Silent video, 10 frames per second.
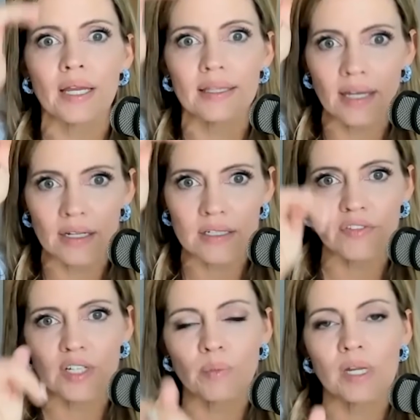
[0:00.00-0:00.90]
8,000
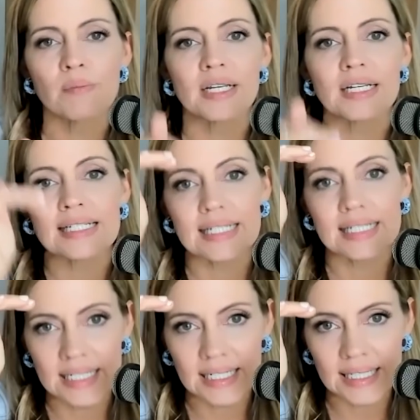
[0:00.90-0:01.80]
feet. We had to make
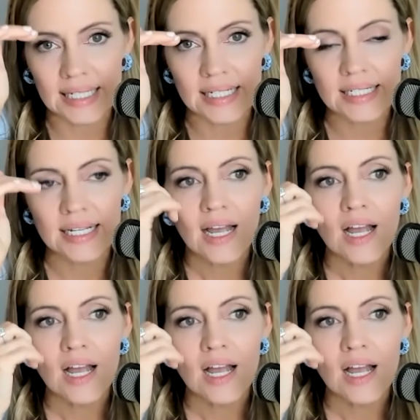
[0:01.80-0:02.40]
60 of these.